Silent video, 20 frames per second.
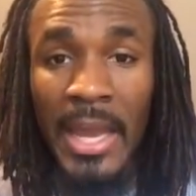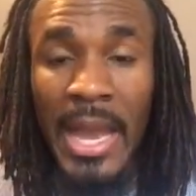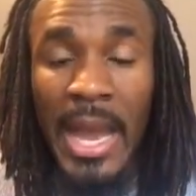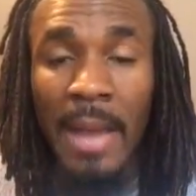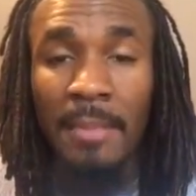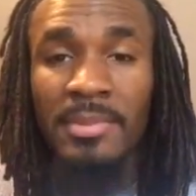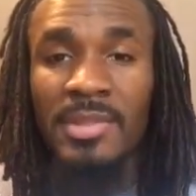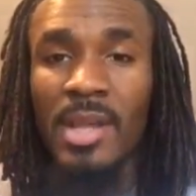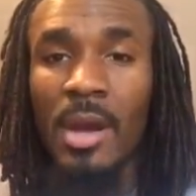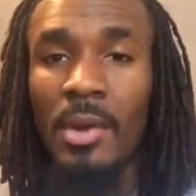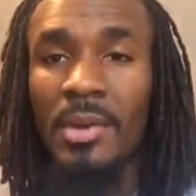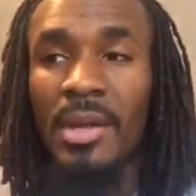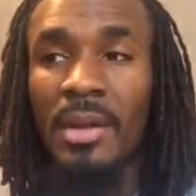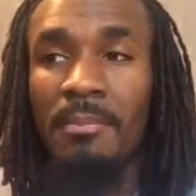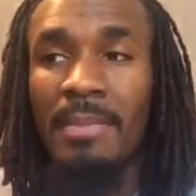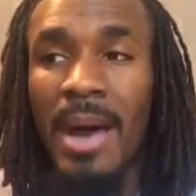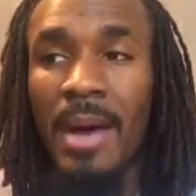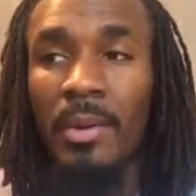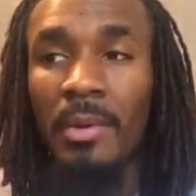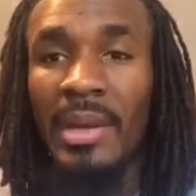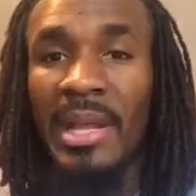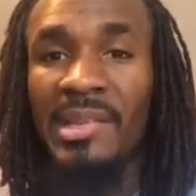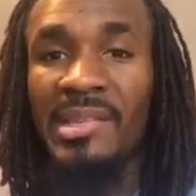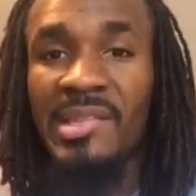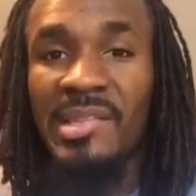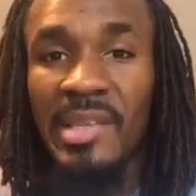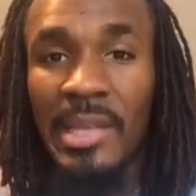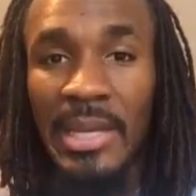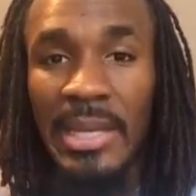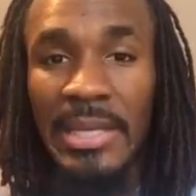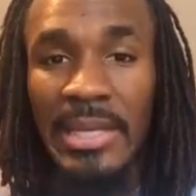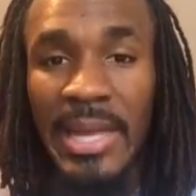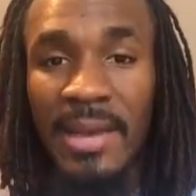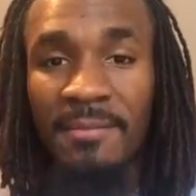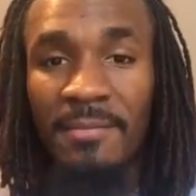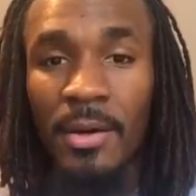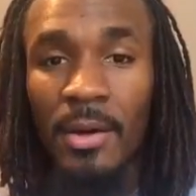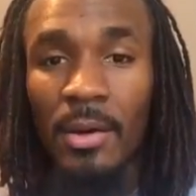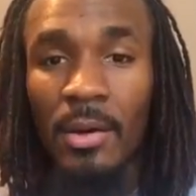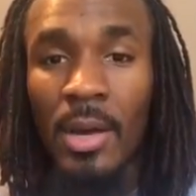I'm talking about on a city
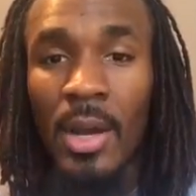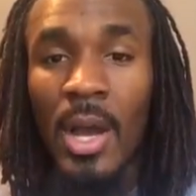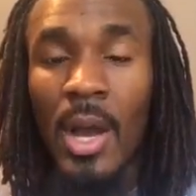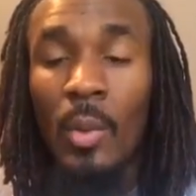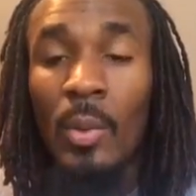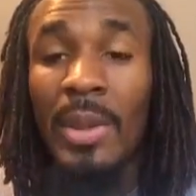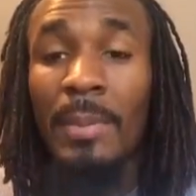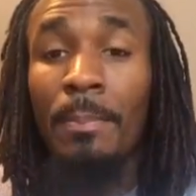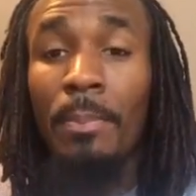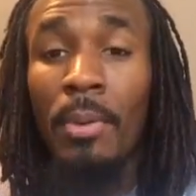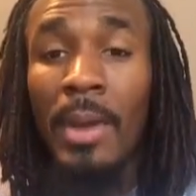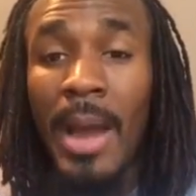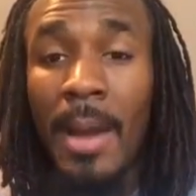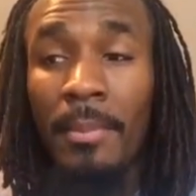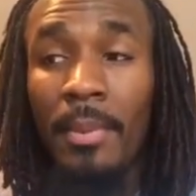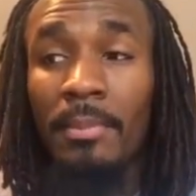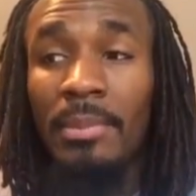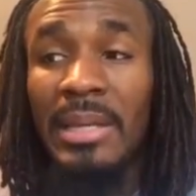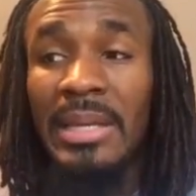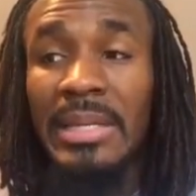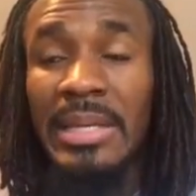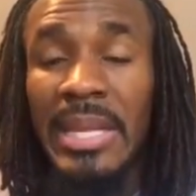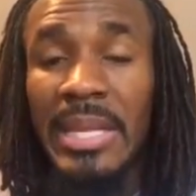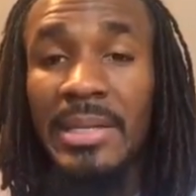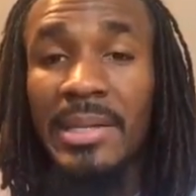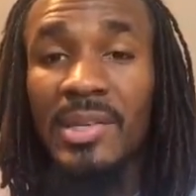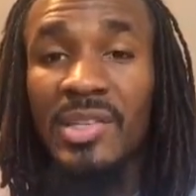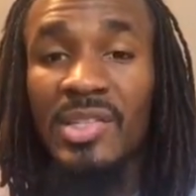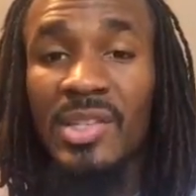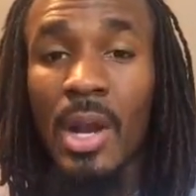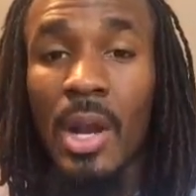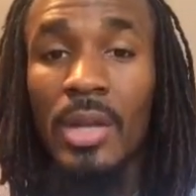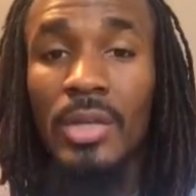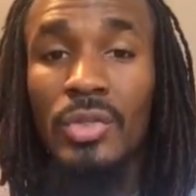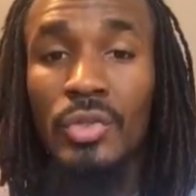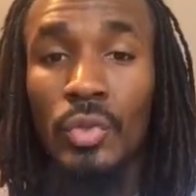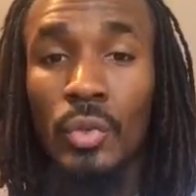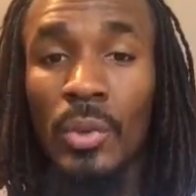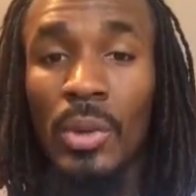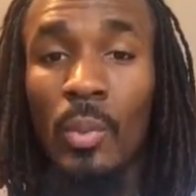level, we probably need to
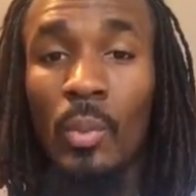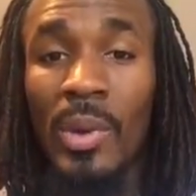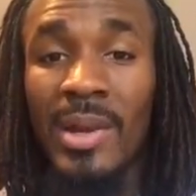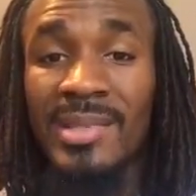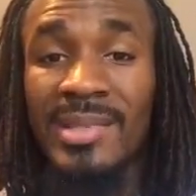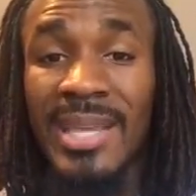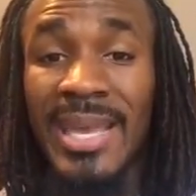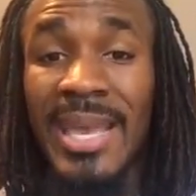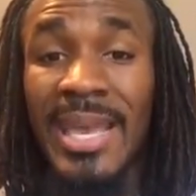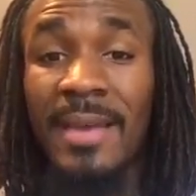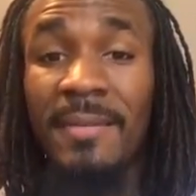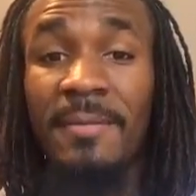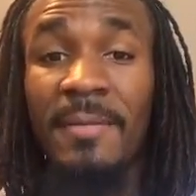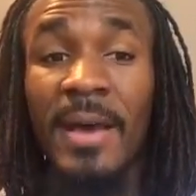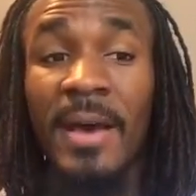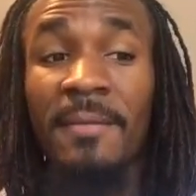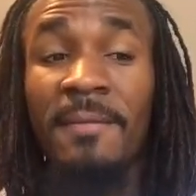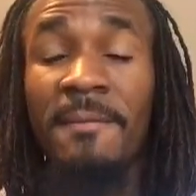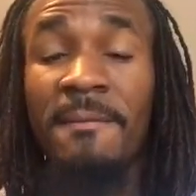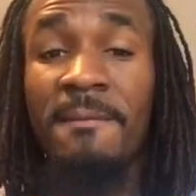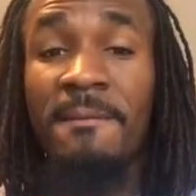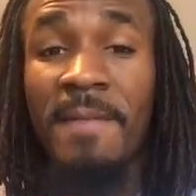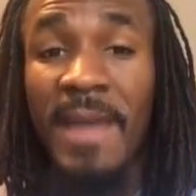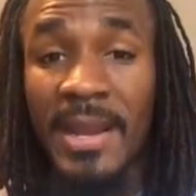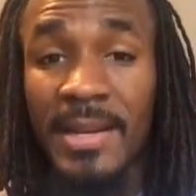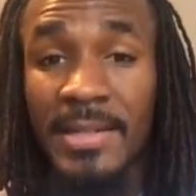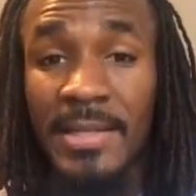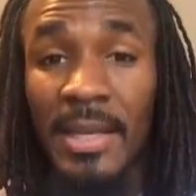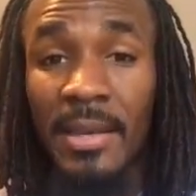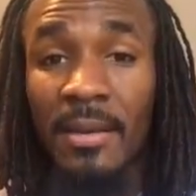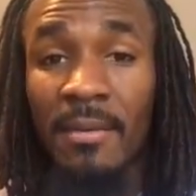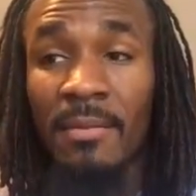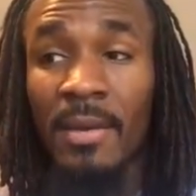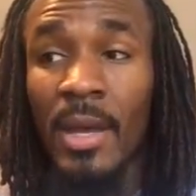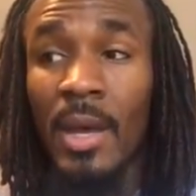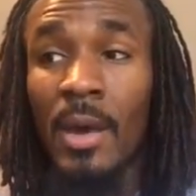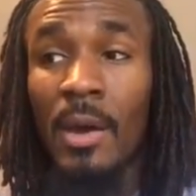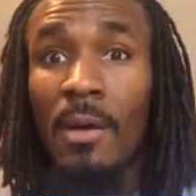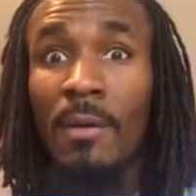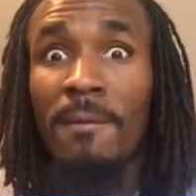start doing what's effective
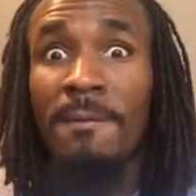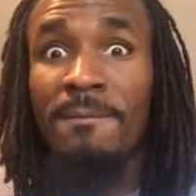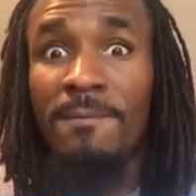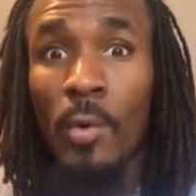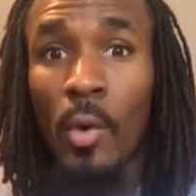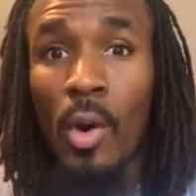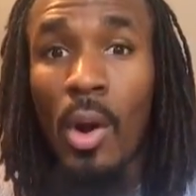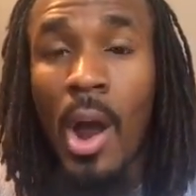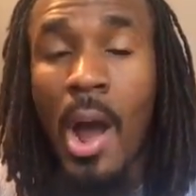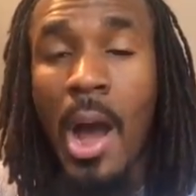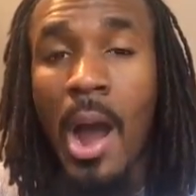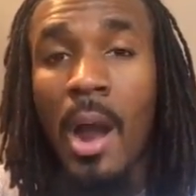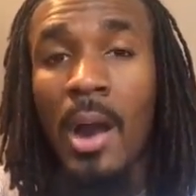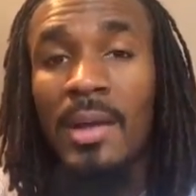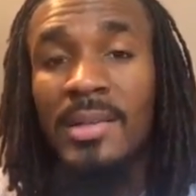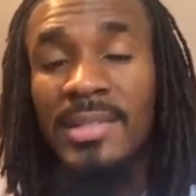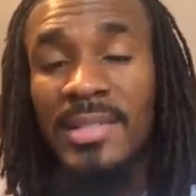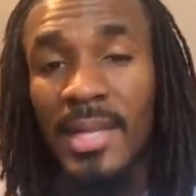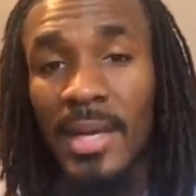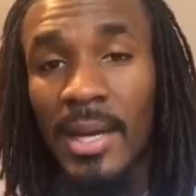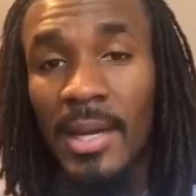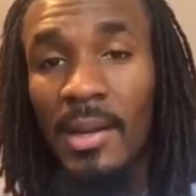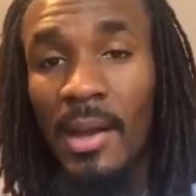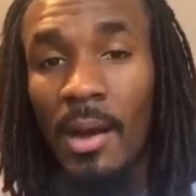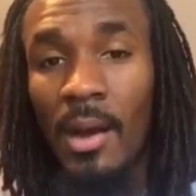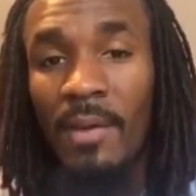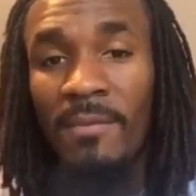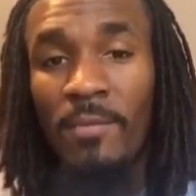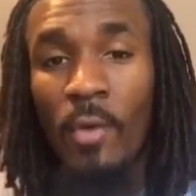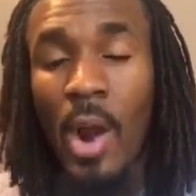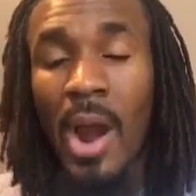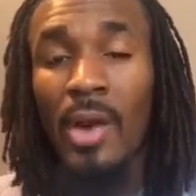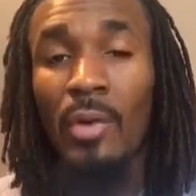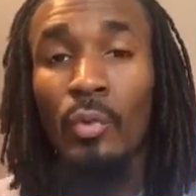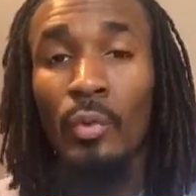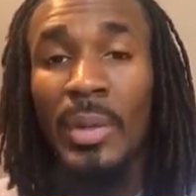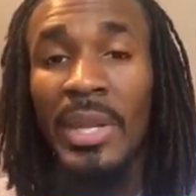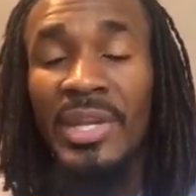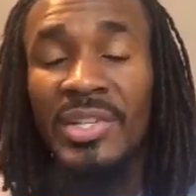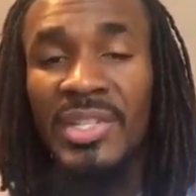for our uh, for our
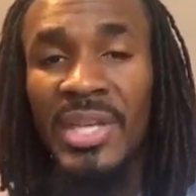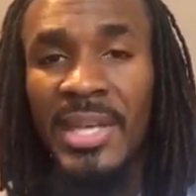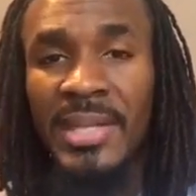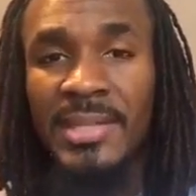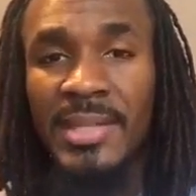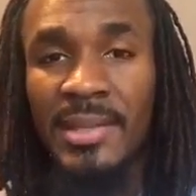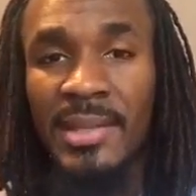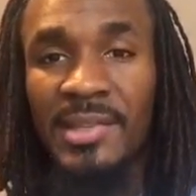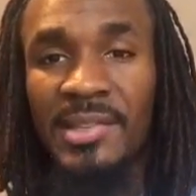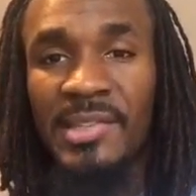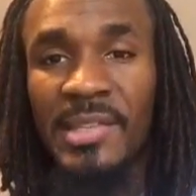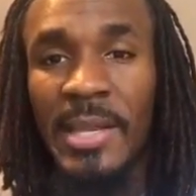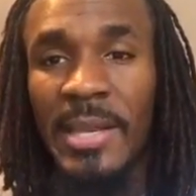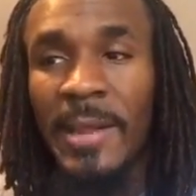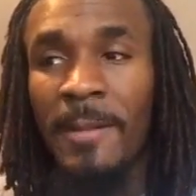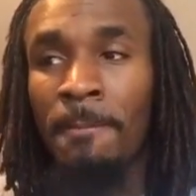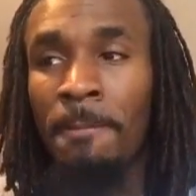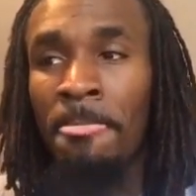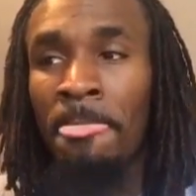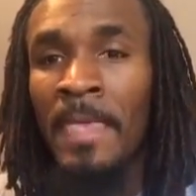reach into the city.